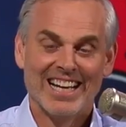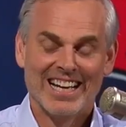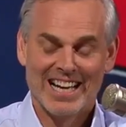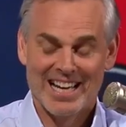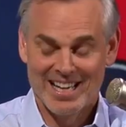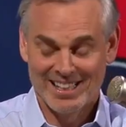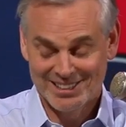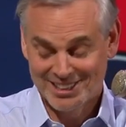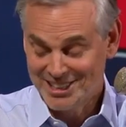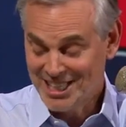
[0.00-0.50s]

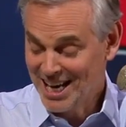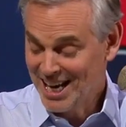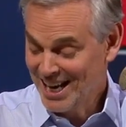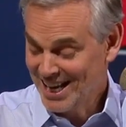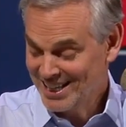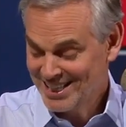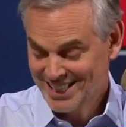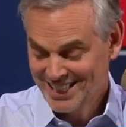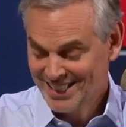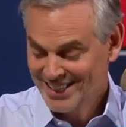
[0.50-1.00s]
It's
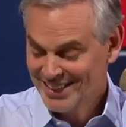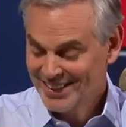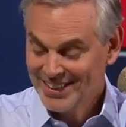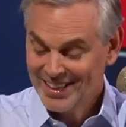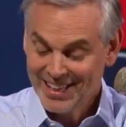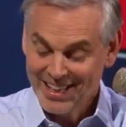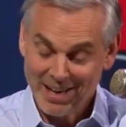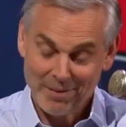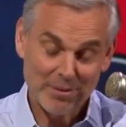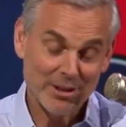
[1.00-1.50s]

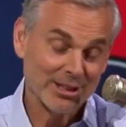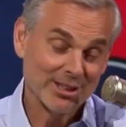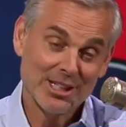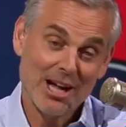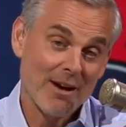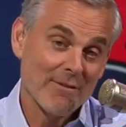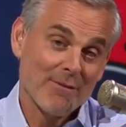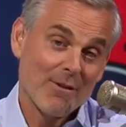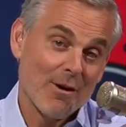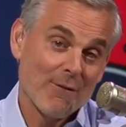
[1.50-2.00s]

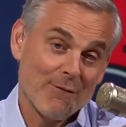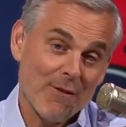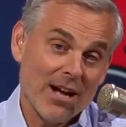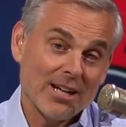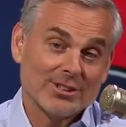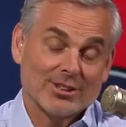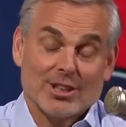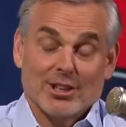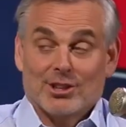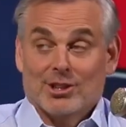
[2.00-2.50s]
not far-fetched.